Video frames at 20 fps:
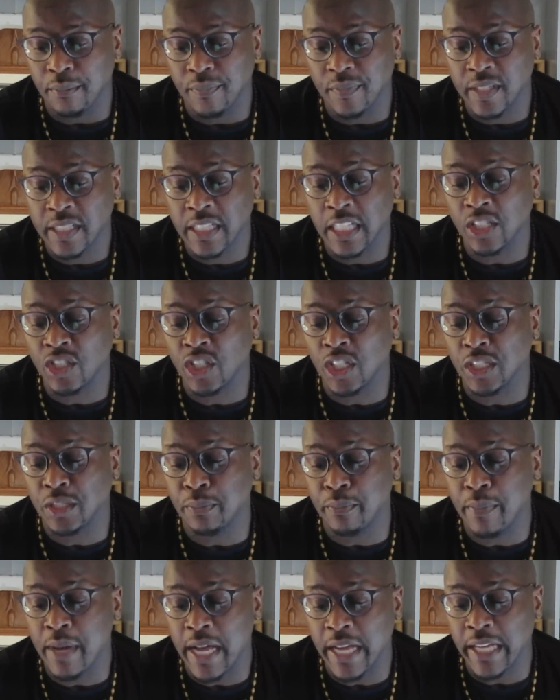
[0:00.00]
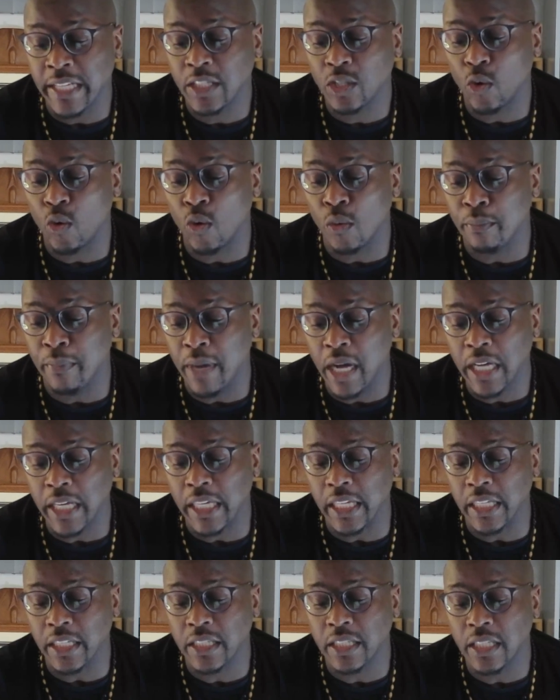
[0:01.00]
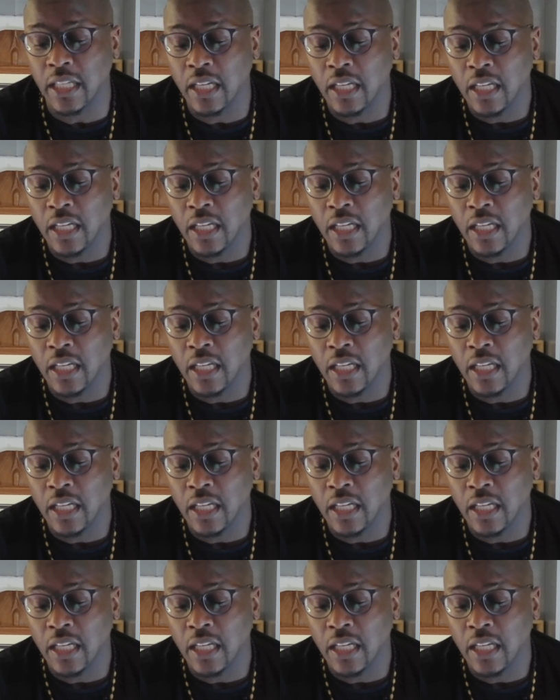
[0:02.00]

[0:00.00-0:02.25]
such as mice or monkeys,